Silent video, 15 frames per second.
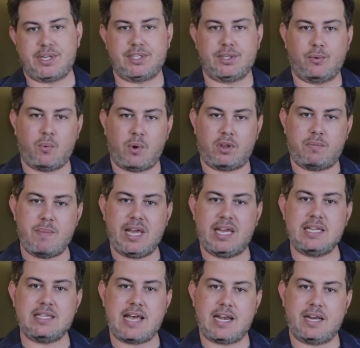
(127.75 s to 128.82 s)
But is it worth
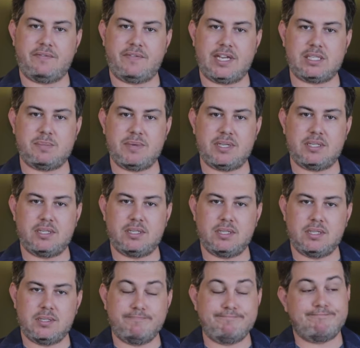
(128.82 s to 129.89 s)
making that investment?
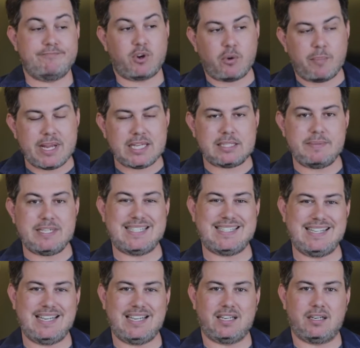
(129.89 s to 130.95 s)
It remains to be
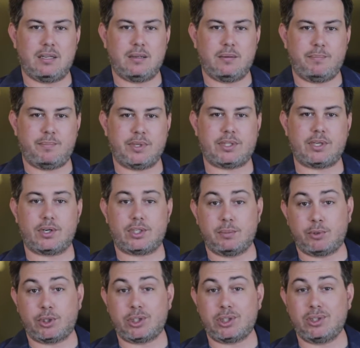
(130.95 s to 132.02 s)
seen, but there are
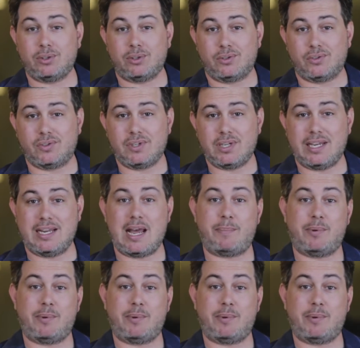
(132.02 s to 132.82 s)
some clues in